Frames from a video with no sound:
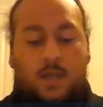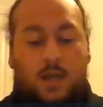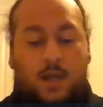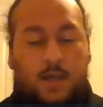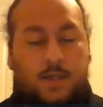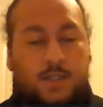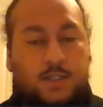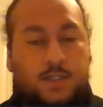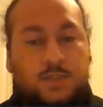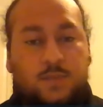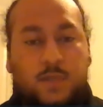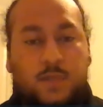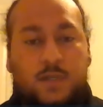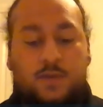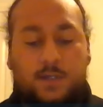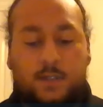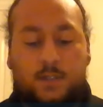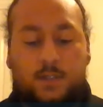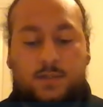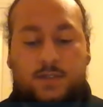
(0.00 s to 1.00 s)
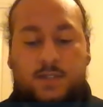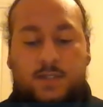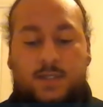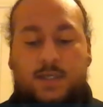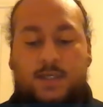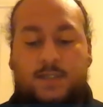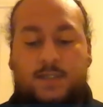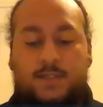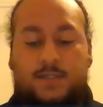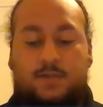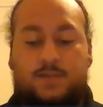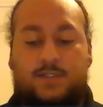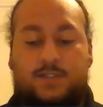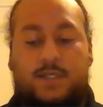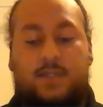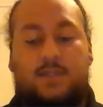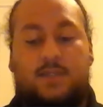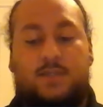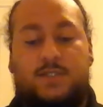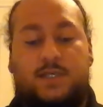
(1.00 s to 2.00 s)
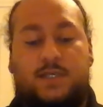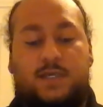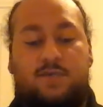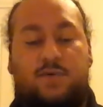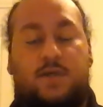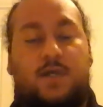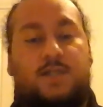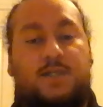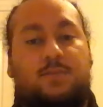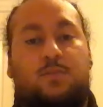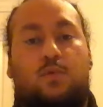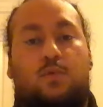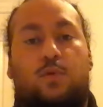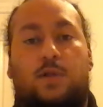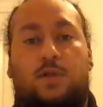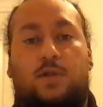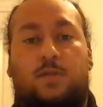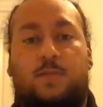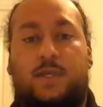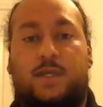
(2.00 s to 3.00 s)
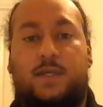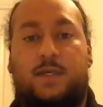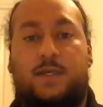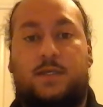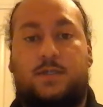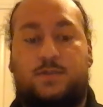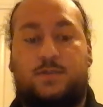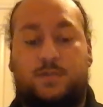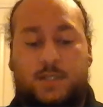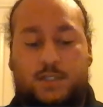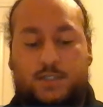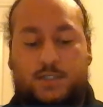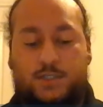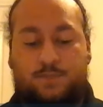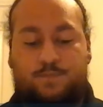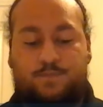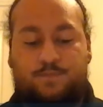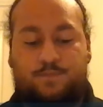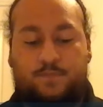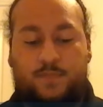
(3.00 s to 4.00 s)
I didn't use my critical thinking skills either to give you guys a more welcoming introduction.